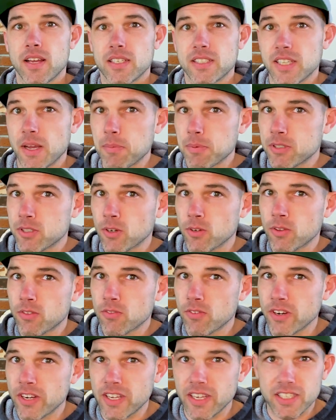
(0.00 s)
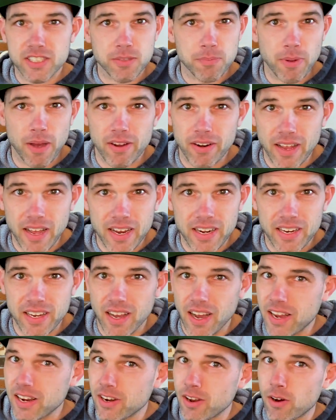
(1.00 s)
It's episode 3. It's about
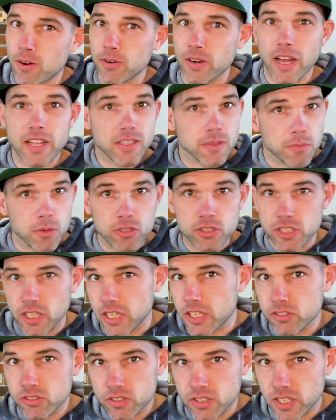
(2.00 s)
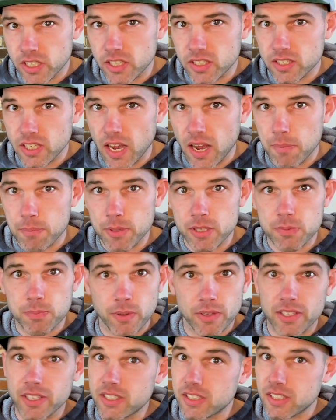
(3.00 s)
edit. I know, not the most interesting of topics,
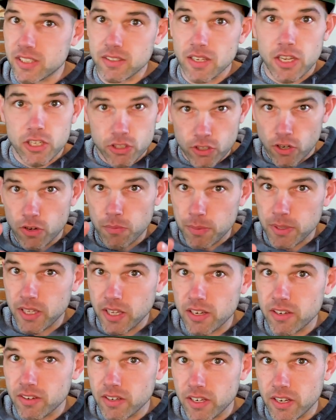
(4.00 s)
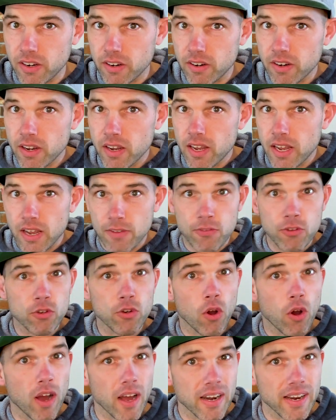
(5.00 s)
but listen, you're a beginner here. If you
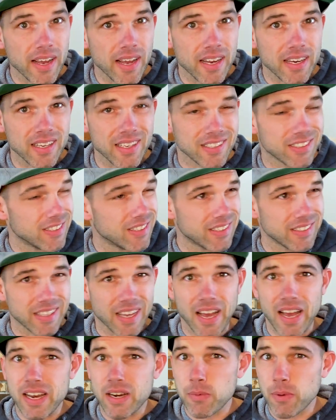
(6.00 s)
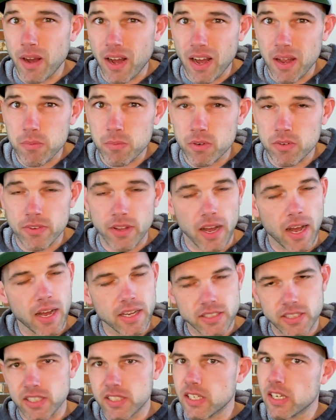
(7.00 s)
know how to edit and you edit with iMovie, I
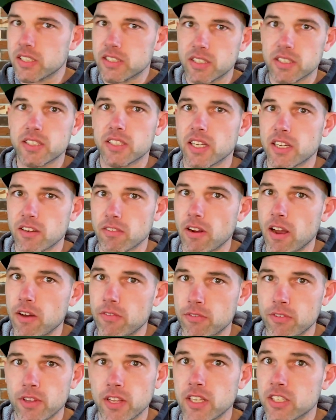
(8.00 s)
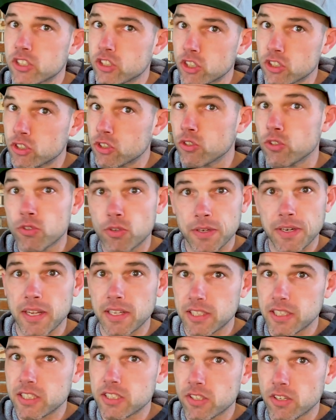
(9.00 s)
suggest you stick around for this, just so you can
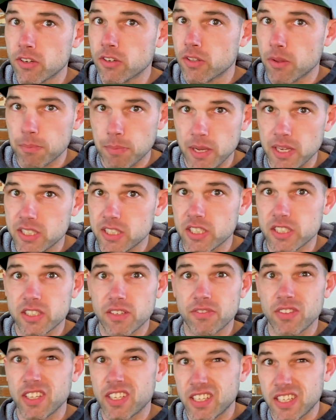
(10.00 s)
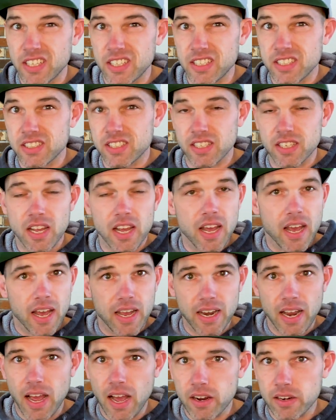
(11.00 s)
at least learn the basics of the keys and
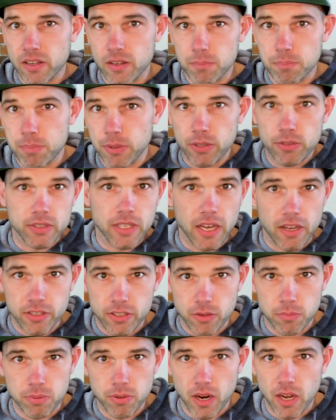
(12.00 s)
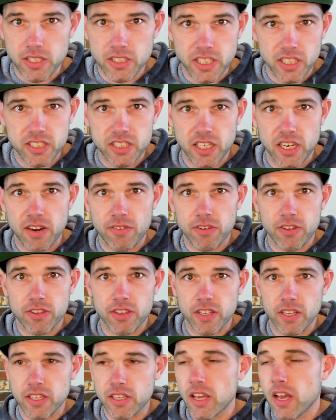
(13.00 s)
how to build out your projects and
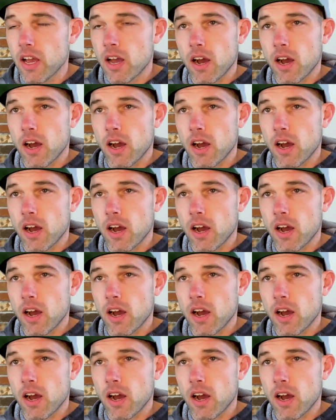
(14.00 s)
everything.